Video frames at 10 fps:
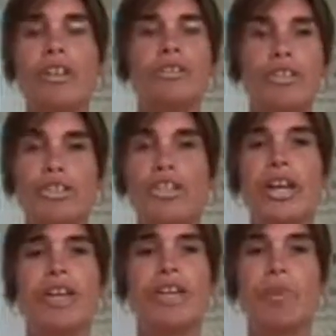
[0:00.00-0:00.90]
just
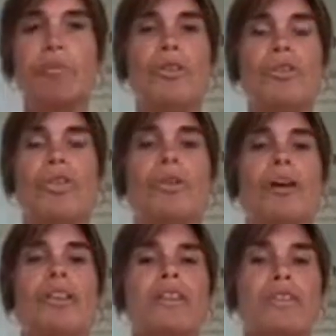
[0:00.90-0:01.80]
checking in with you,
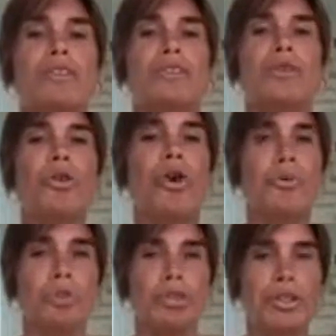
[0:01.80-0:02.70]
and this is your
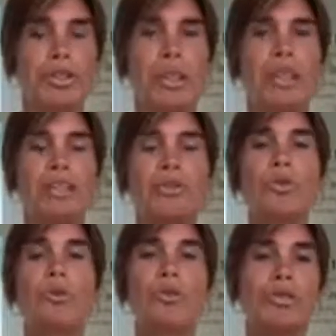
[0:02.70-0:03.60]
opportunity, and it's
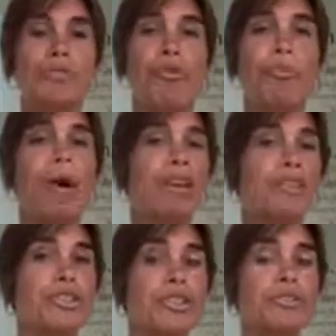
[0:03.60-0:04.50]
almost to
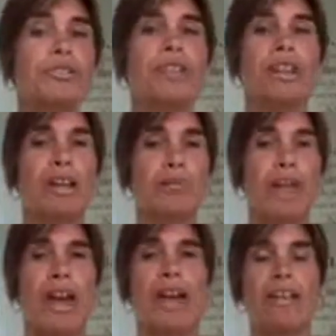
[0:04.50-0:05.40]
remind you that I'm
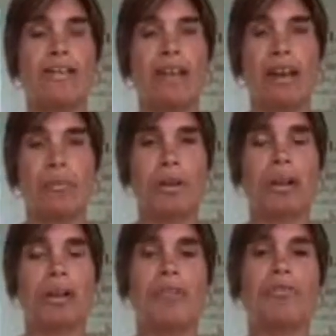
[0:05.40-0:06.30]
there, that I'm
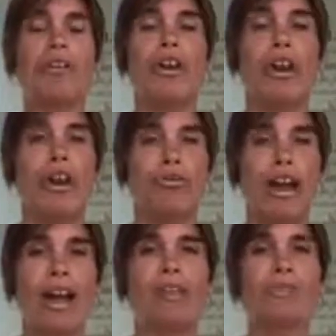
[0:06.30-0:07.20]
kind of
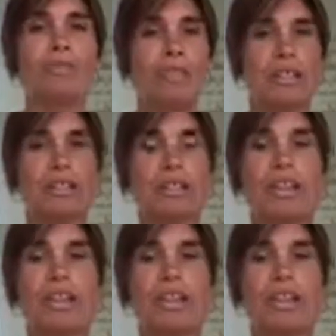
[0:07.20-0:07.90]
around, and,